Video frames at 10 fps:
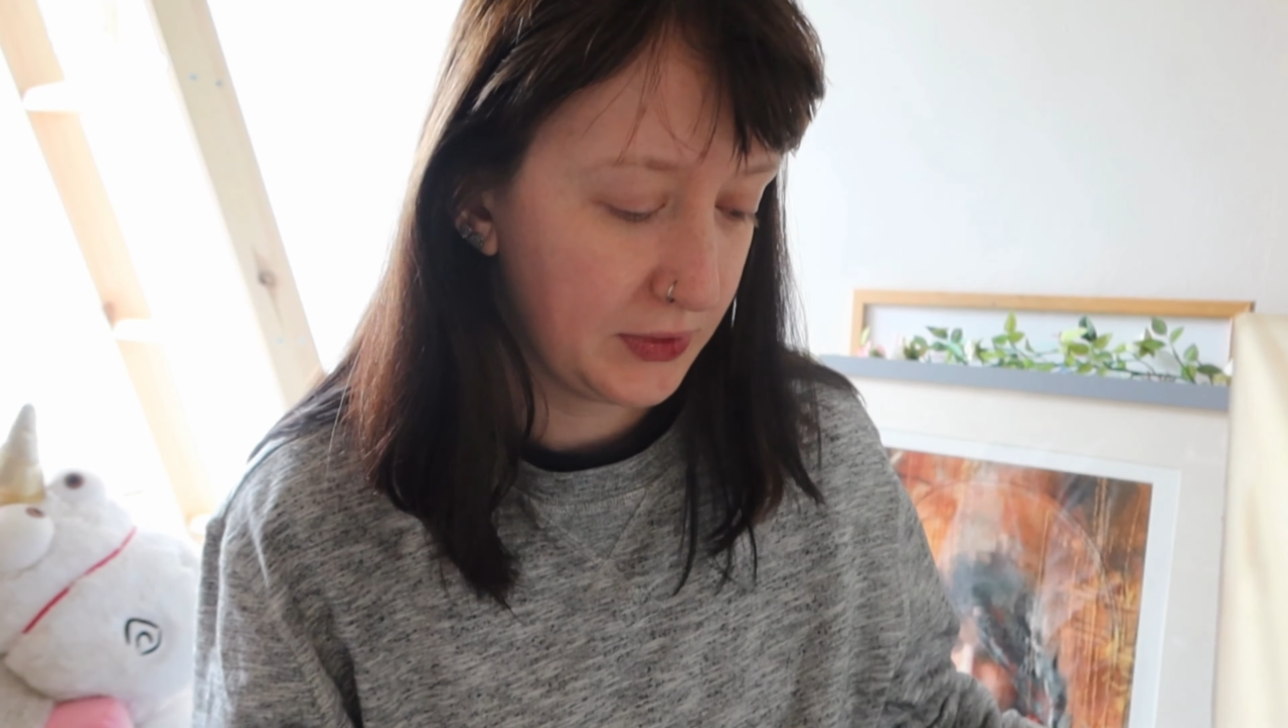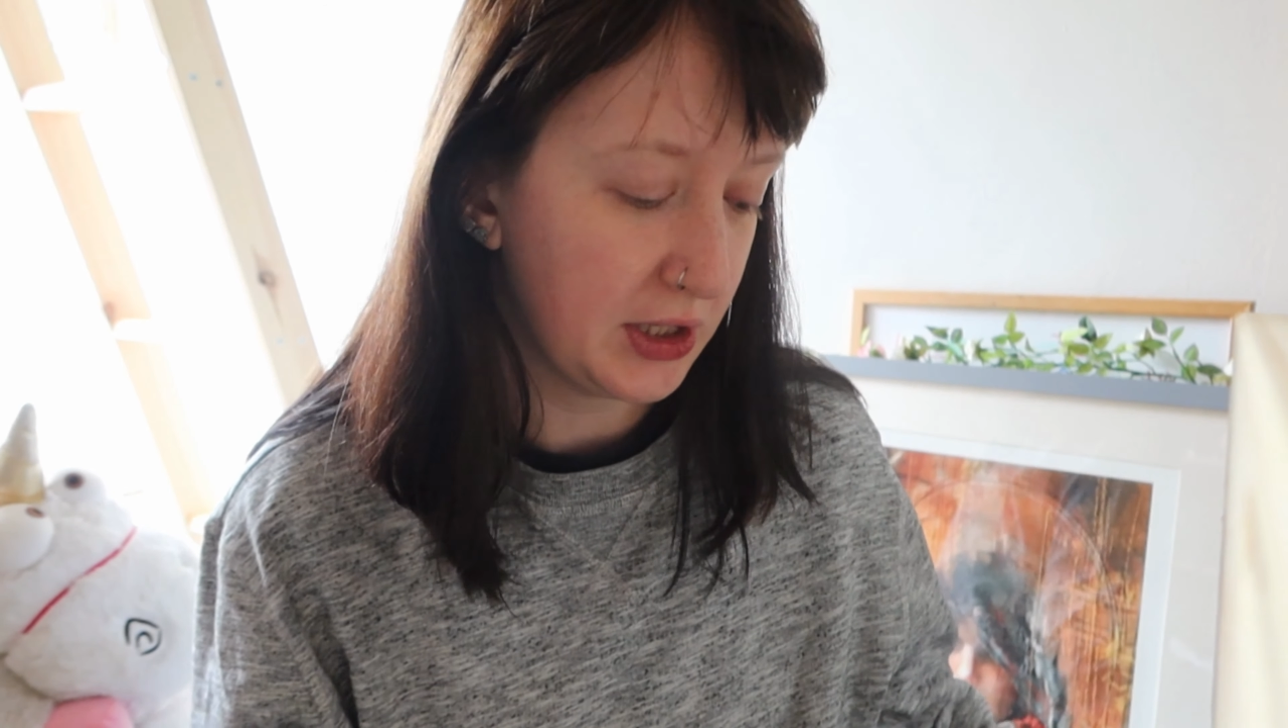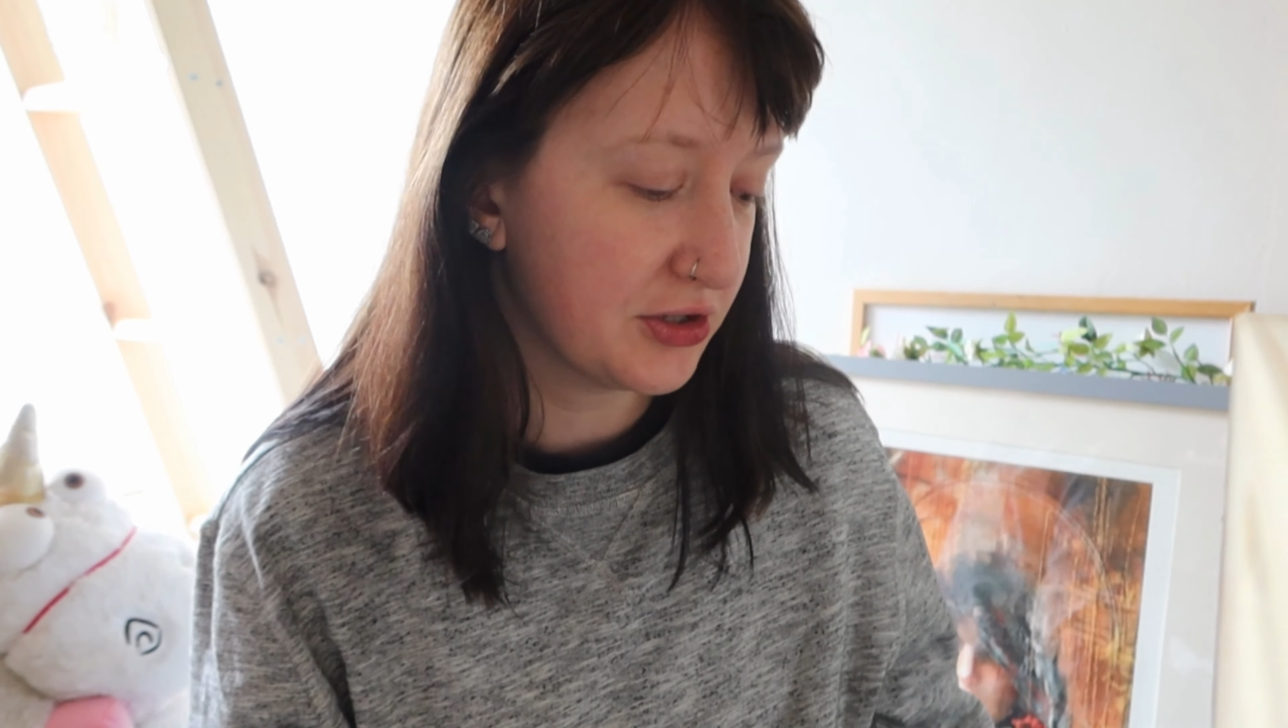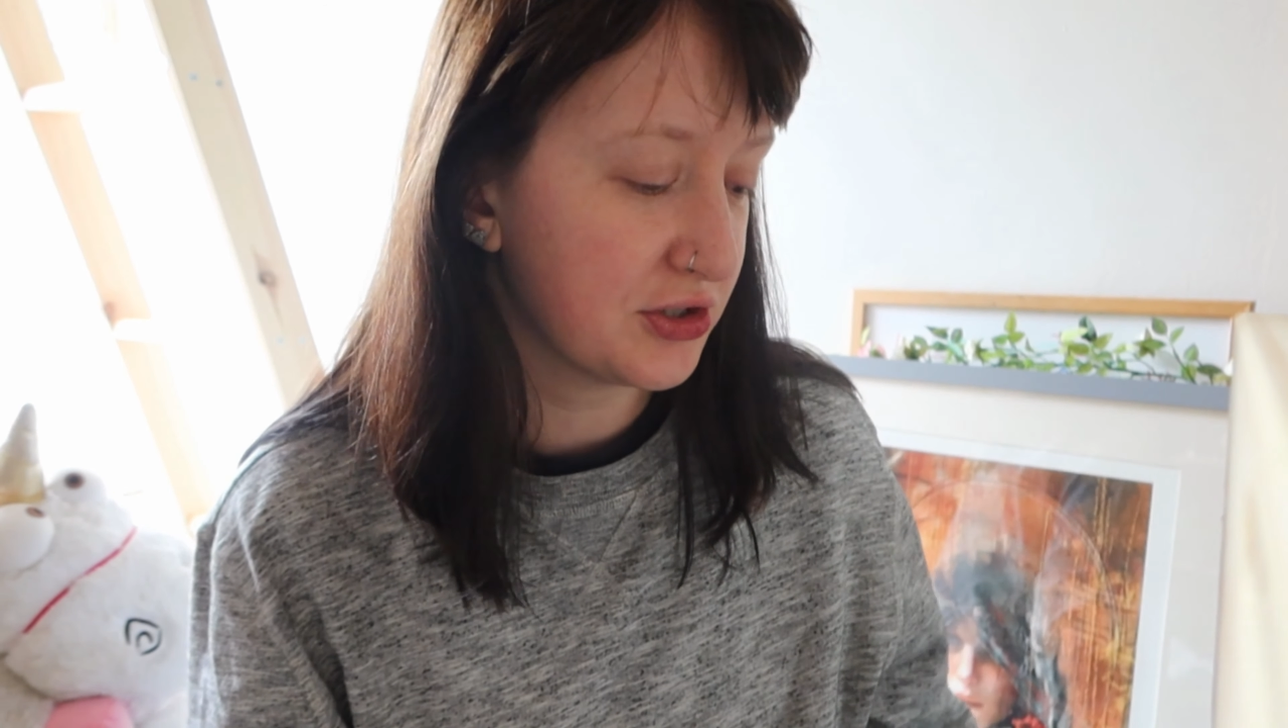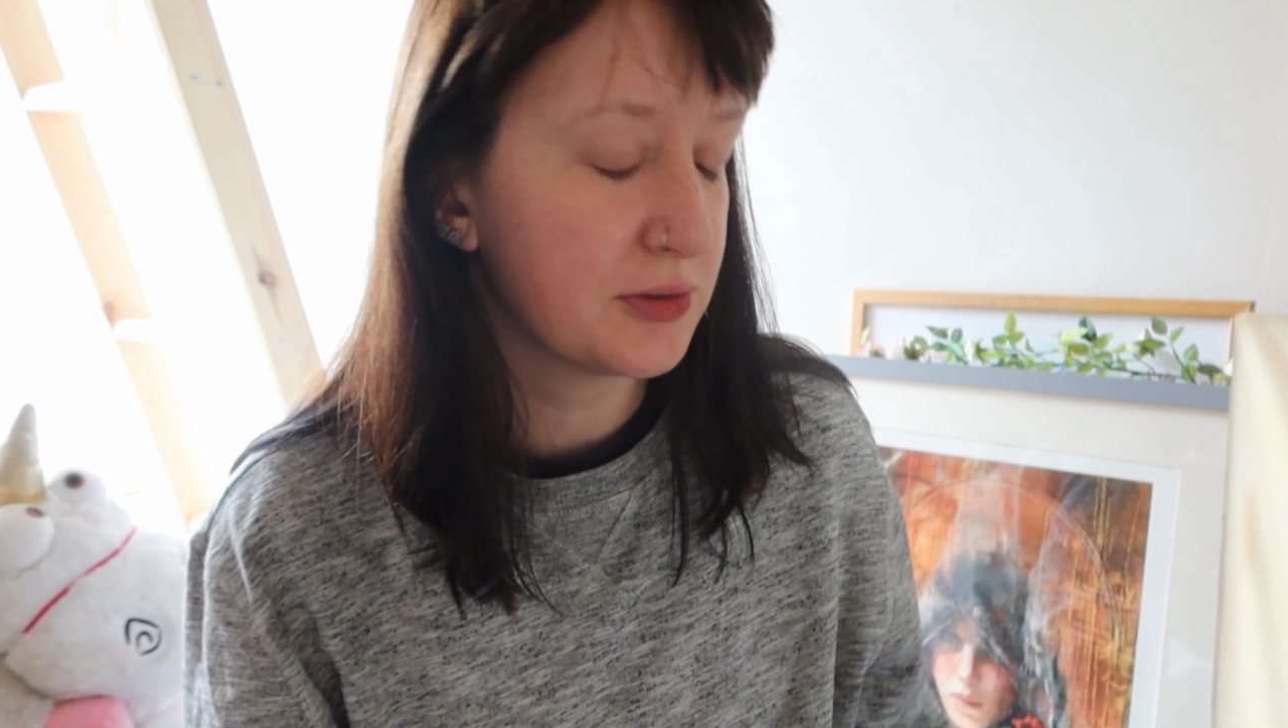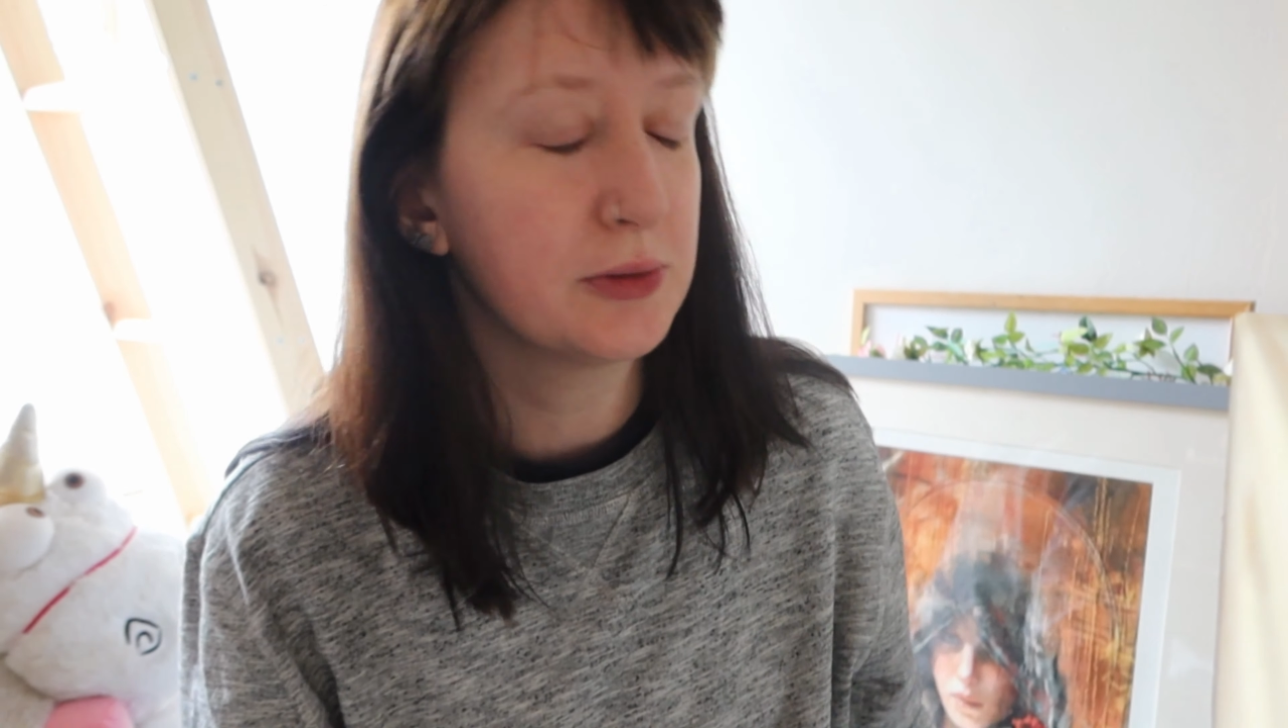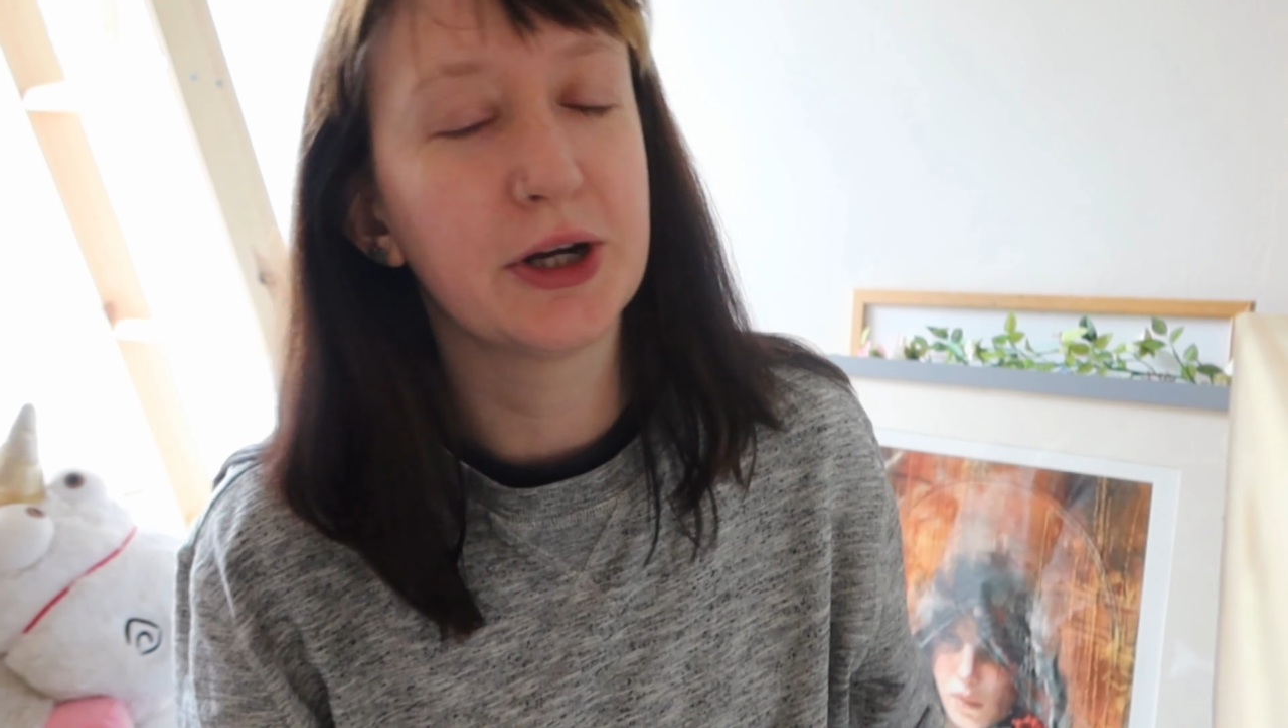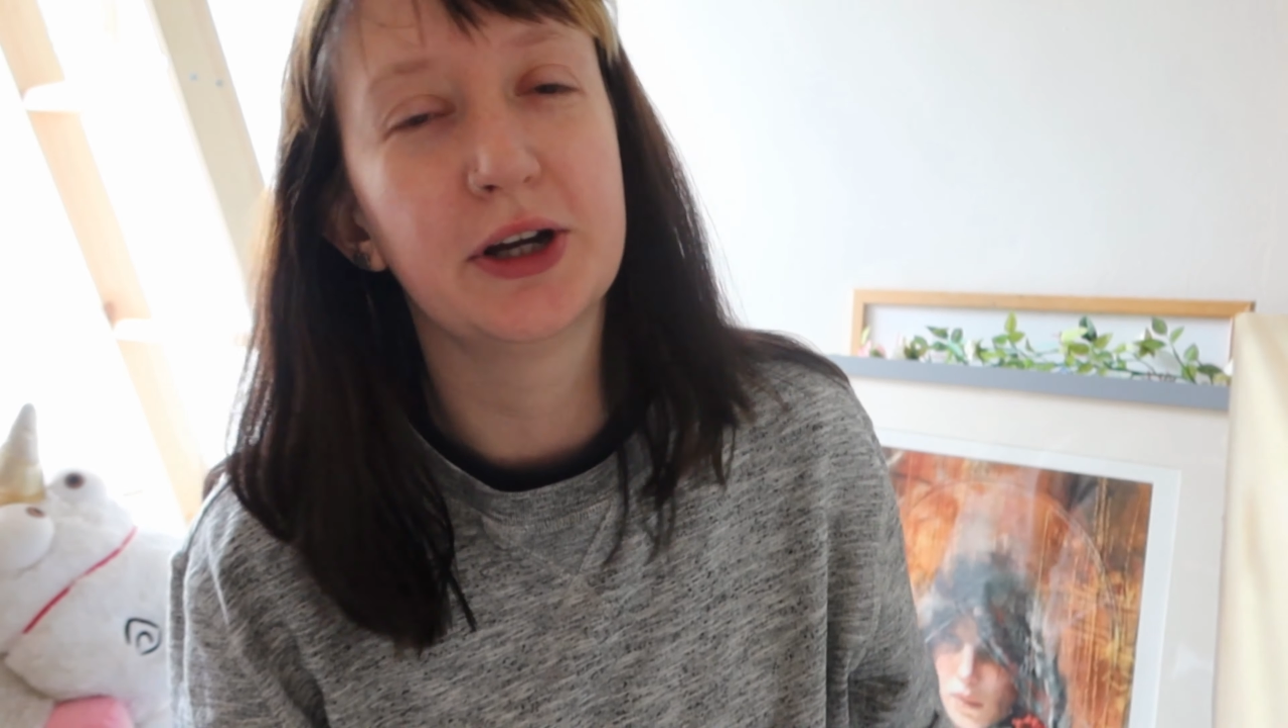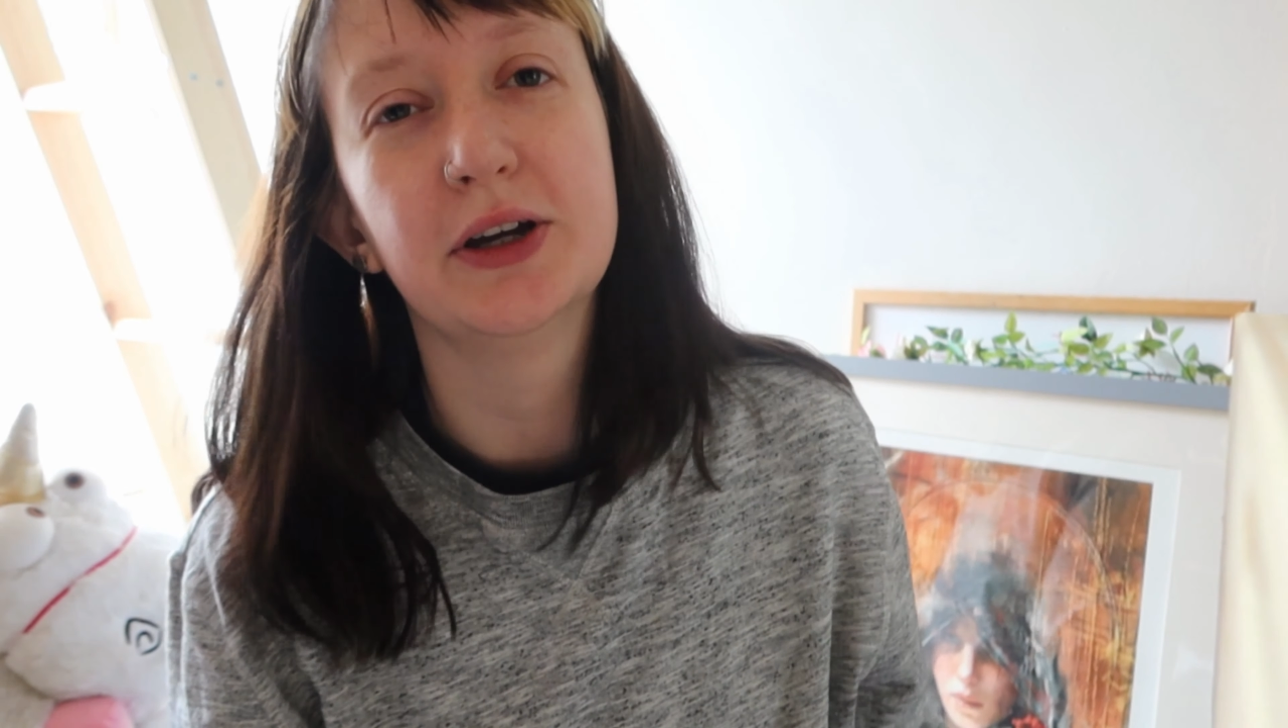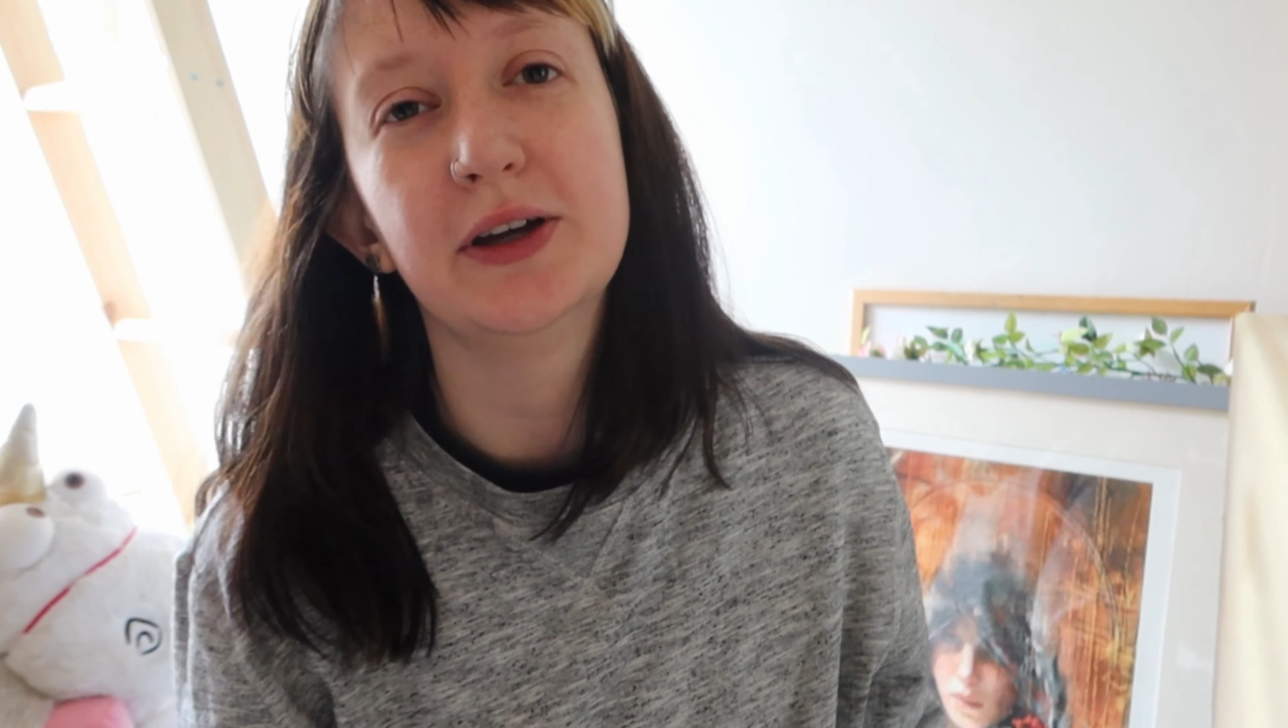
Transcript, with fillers: I just want to